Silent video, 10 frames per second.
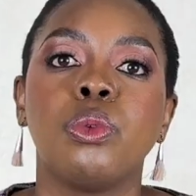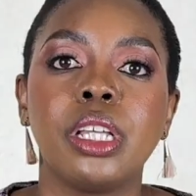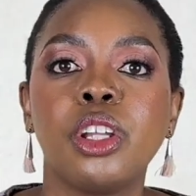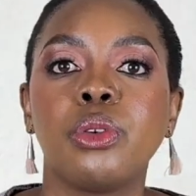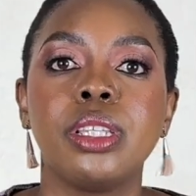will
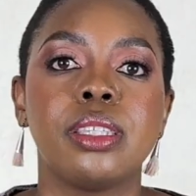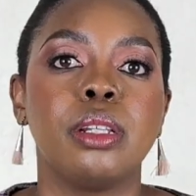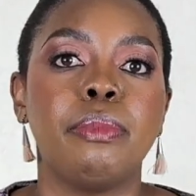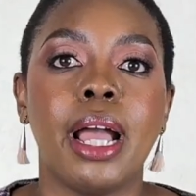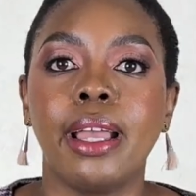increase
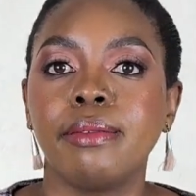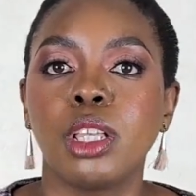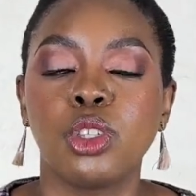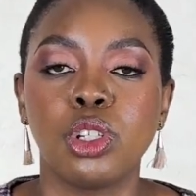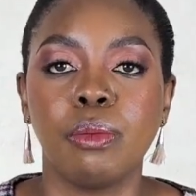it by
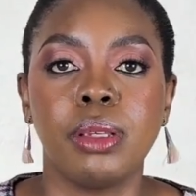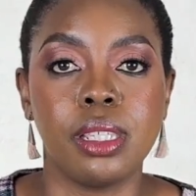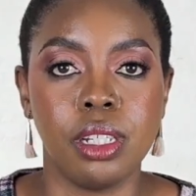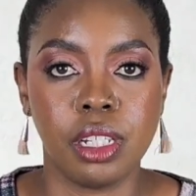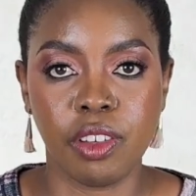a certain
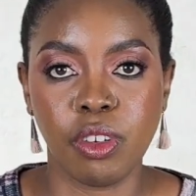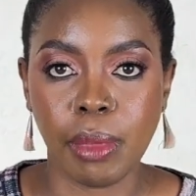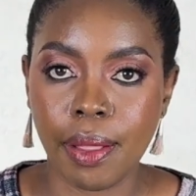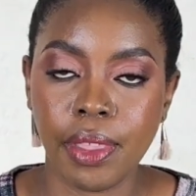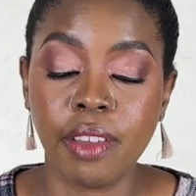percentage
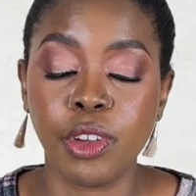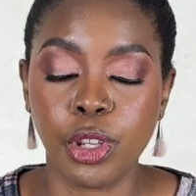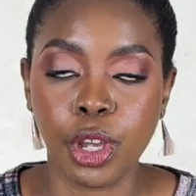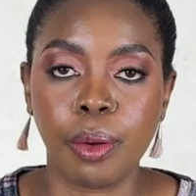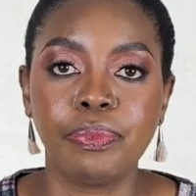every
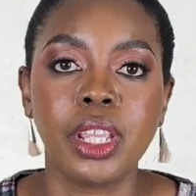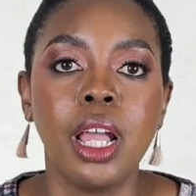year.